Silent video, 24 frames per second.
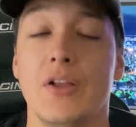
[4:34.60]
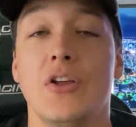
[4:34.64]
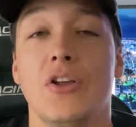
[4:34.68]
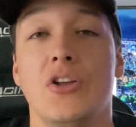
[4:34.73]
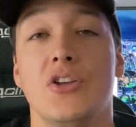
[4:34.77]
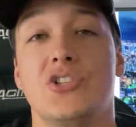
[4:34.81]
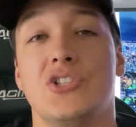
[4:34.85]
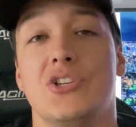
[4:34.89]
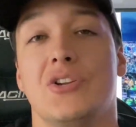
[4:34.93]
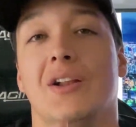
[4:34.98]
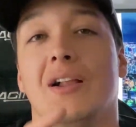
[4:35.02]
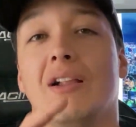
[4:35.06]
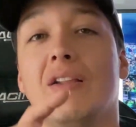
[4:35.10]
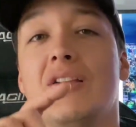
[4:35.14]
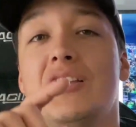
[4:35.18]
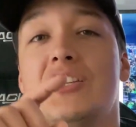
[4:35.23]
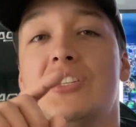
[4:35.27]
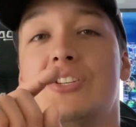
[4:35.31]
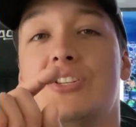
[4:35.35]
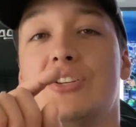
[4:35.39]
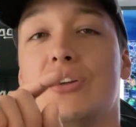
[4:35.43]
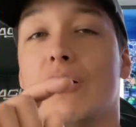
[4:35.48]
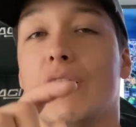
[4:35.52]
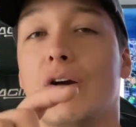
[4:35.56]
So now
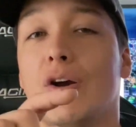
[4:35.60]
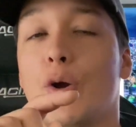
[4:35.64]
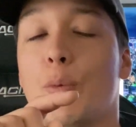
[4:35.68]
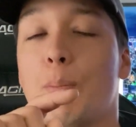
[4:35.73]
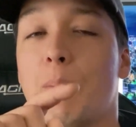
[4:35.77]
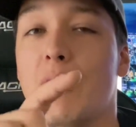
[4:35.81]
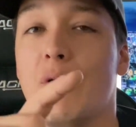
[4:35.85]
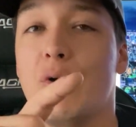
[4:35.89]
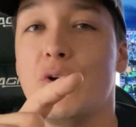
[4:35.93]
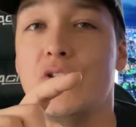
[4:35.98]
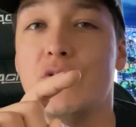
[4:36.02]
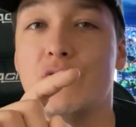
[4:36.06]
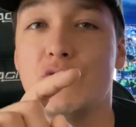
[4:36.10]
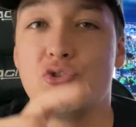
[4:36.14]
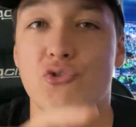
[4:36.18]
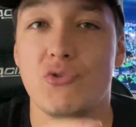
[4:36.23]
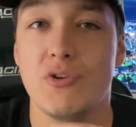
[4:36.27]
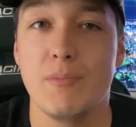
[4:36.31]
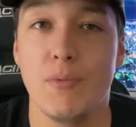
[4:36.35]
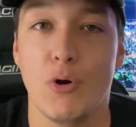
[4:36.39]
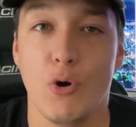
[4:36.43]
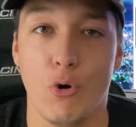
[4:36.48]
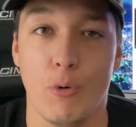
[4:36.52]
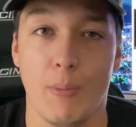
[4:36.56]
let's talk about your
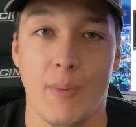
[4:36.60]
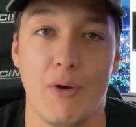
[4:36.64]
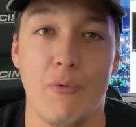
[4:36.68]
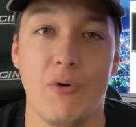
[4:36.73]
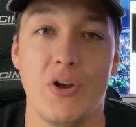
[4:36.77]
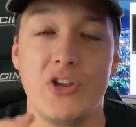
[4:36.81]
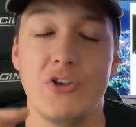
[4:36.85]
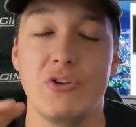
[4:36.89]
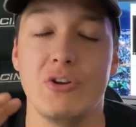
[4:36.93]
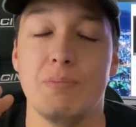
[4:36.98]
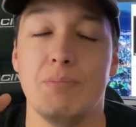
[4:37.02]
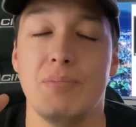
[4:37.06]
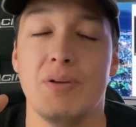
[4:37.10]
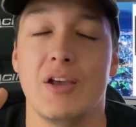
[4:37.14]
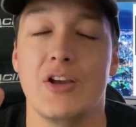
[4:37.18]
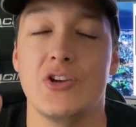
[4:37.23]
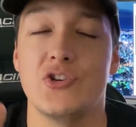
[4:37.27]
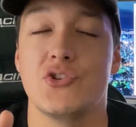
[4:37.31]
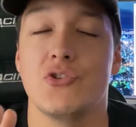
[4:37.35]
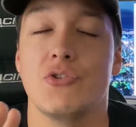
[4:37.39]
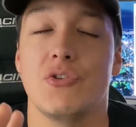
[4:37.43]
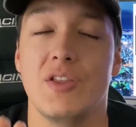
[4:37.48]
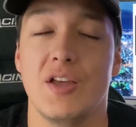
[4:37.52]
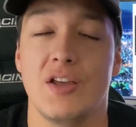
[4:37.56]
dream home. I want you to
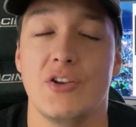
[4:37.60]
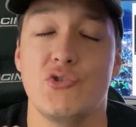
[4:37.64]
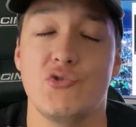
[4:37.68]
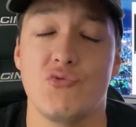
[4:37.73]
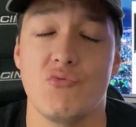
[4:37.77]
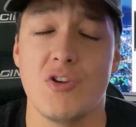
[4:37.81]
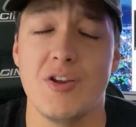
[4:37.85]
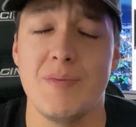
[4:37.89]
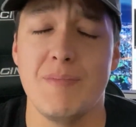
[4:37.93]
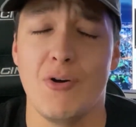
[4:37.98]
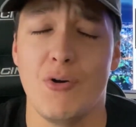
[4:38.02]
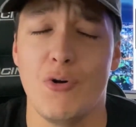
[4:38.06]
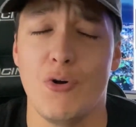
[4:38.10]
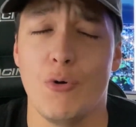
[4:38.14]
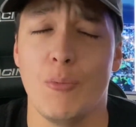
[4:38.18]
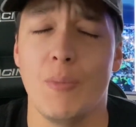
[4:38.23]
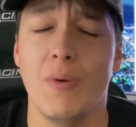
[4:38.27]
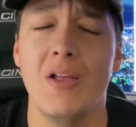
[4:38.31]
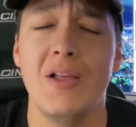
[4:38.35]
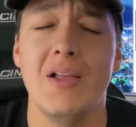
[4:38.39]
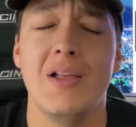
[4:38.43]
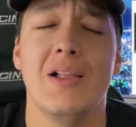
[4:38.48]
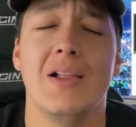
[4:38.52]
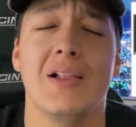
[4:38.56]
picture that dream home.